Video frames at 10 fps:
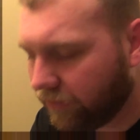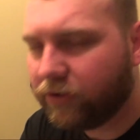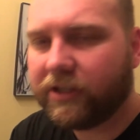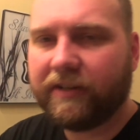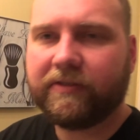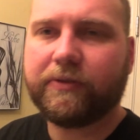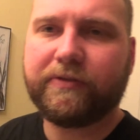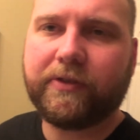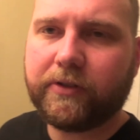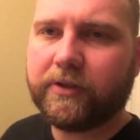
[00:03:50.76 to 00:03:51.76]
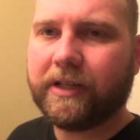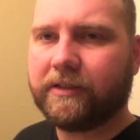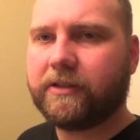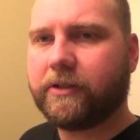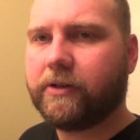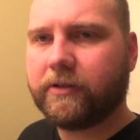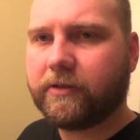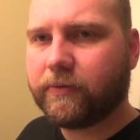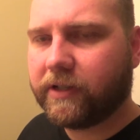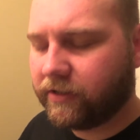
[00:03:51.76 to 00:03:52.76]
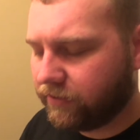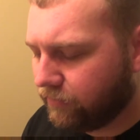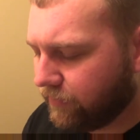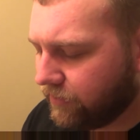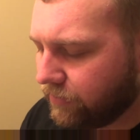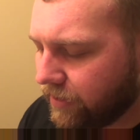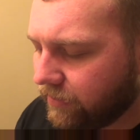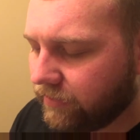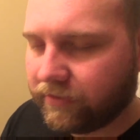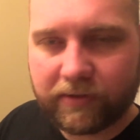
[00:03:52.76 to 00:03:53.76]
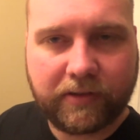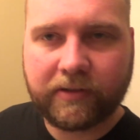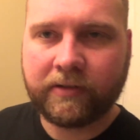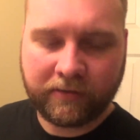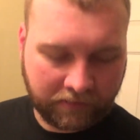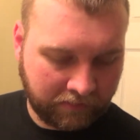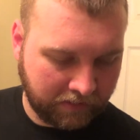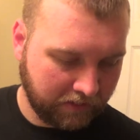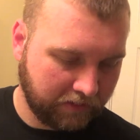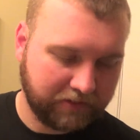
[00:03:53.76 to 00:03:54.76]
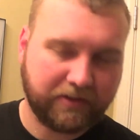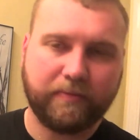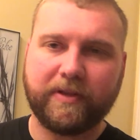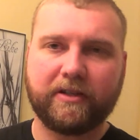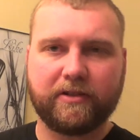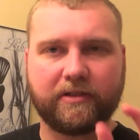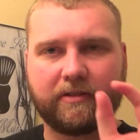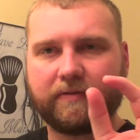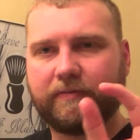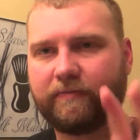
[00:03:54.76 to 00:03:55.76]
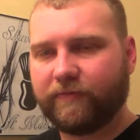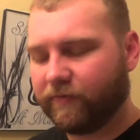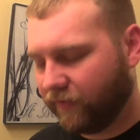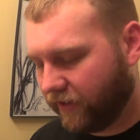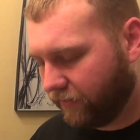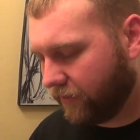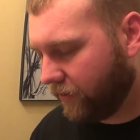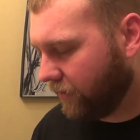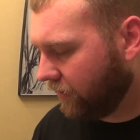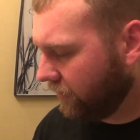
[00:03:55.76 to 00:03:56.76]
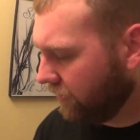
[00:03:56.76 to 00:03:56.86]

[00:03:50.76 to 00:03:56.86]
usually have to refer to like the charts when I determine the grind, because there's some that are just very